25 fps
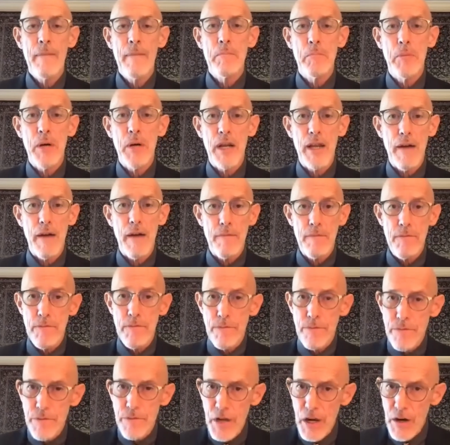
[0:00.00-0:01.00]
but a
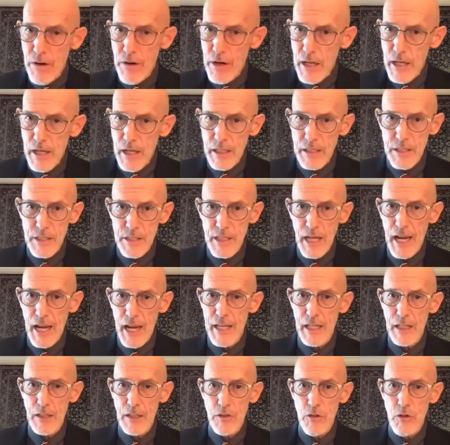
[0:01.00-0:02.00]
very
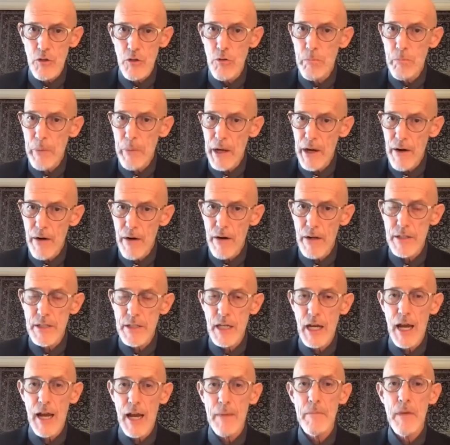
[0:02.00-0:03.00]
exciting new
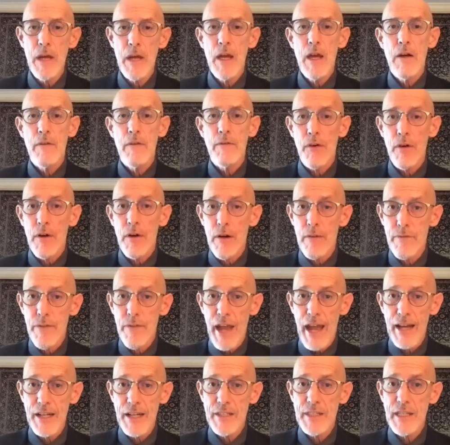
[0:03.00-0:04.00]
paradigm for a
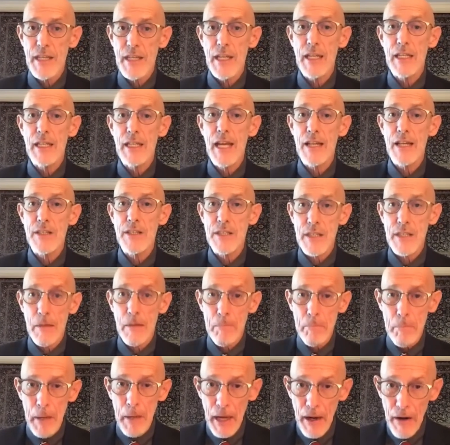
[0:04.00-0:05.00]
vaccine against a
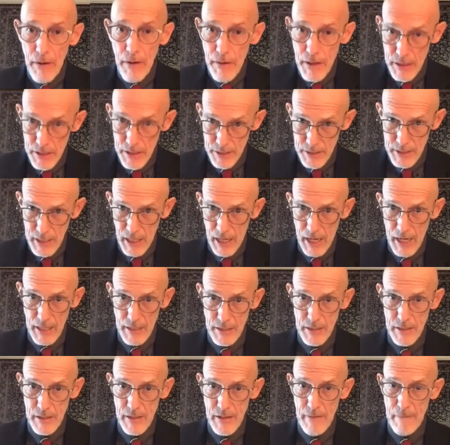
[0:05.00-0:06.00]
parasite.
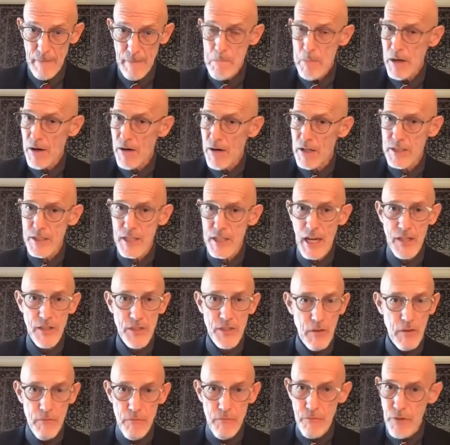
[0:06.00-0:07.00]

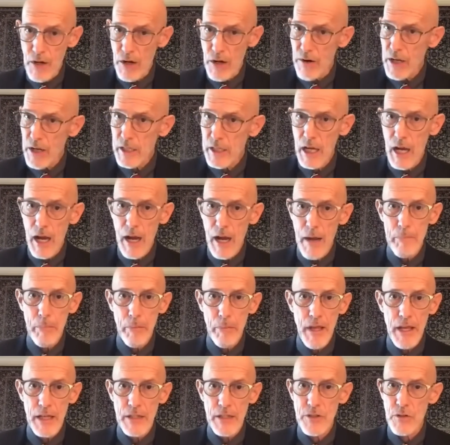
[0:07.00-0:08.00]
Parasites are very
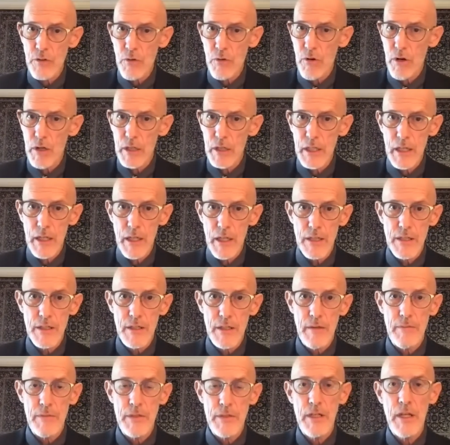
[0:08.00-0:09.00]
complex
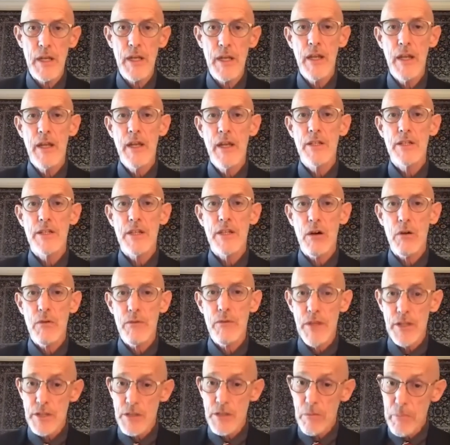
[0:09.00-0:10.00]
organisms. So
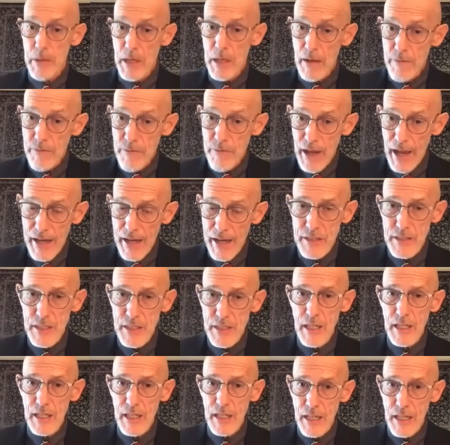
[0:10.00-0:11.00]
this will be a
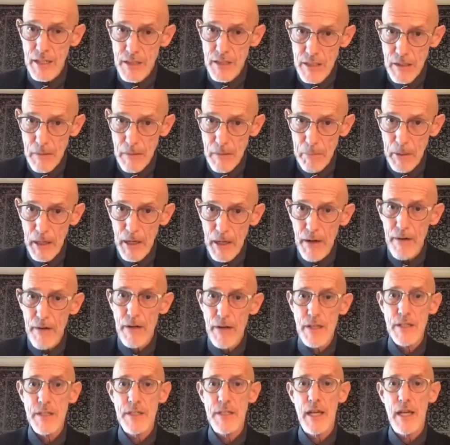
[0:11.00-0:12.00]
vaccine against a
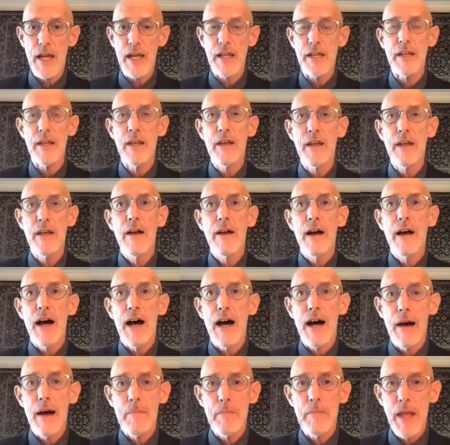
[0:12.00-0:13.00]
parasite
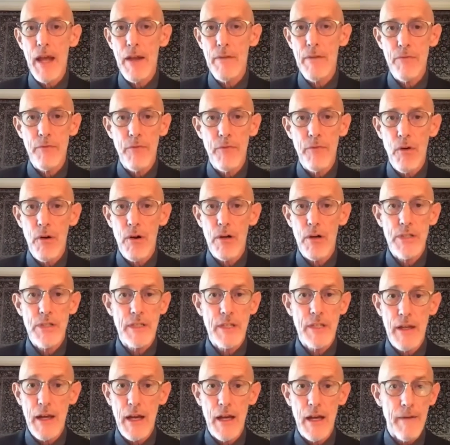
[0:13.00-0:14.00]
um, and for
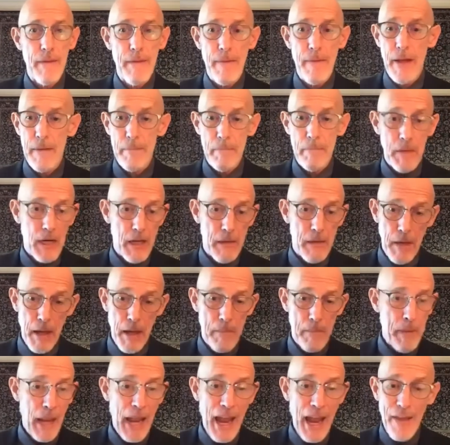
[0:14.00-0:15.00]
a, a, a,
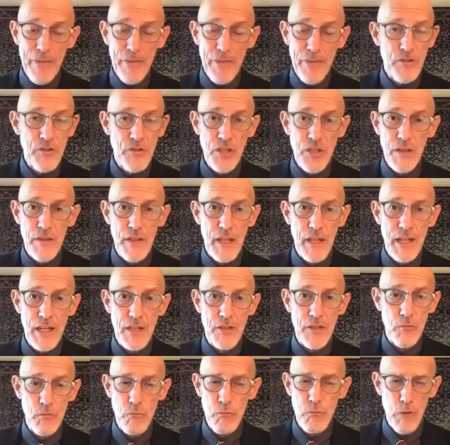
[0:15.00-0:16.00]
pathogen that
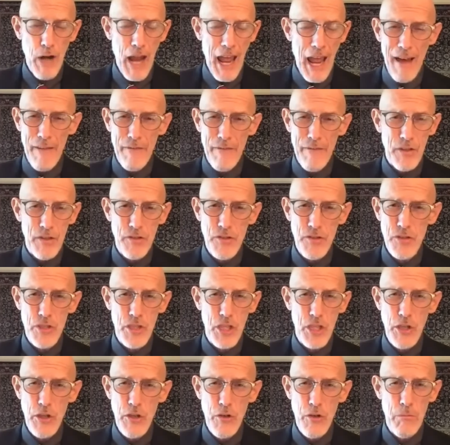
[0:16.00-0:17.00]
has ravaged
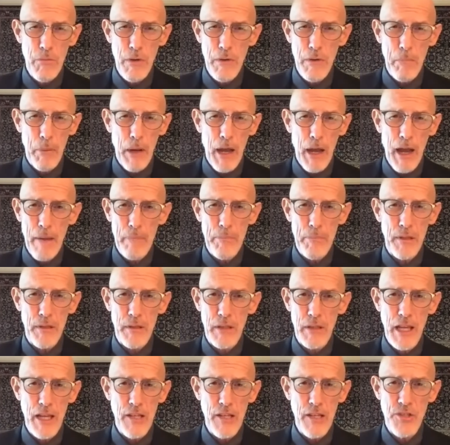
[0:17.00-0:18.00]
the human
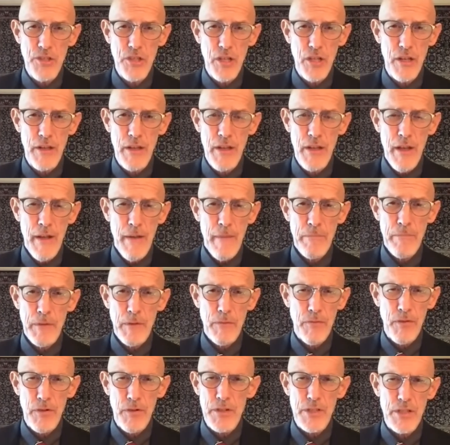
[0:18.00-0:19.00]
population
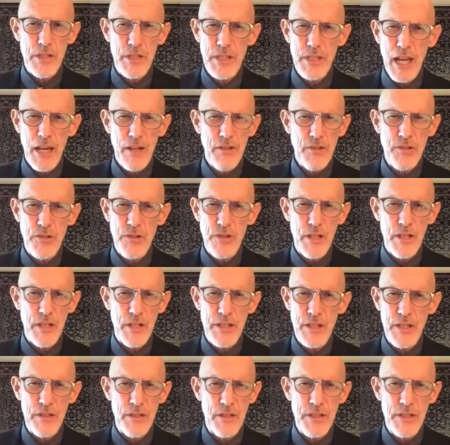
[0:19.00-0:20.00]
for
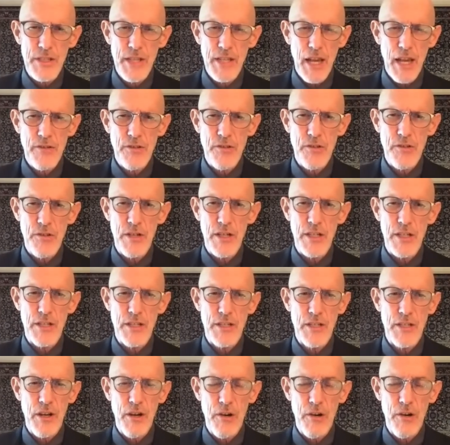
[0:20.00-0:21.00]
centuries and centuries.
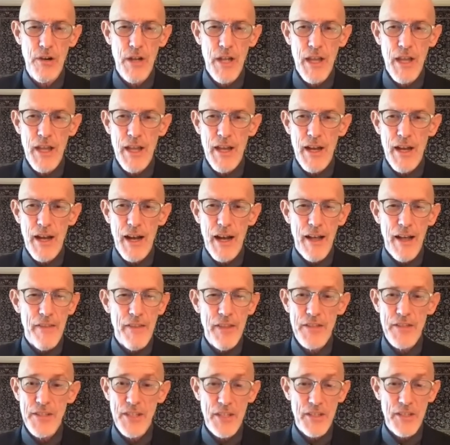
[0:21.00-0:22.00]
So uh,
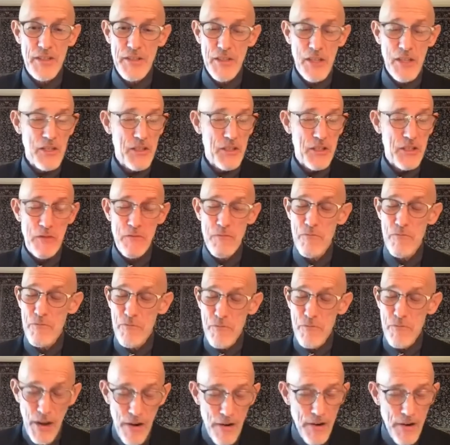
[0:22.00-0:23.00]
this is this is
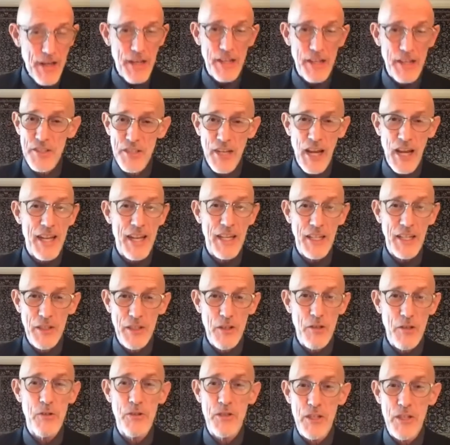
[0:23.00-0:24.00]
very exciting
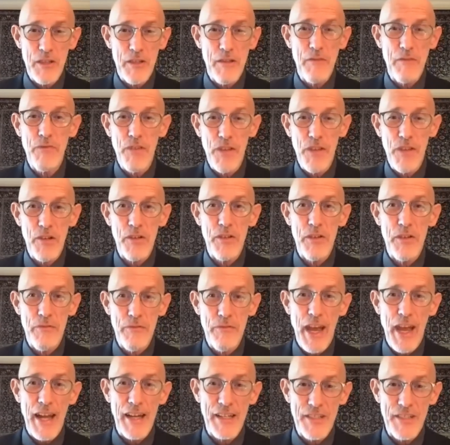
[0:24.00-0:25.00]
news in the field of
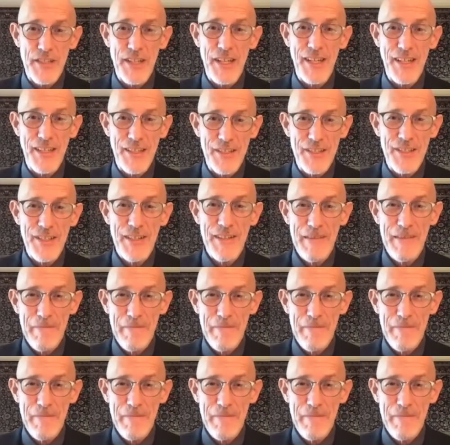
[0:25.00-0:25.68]
vaccines.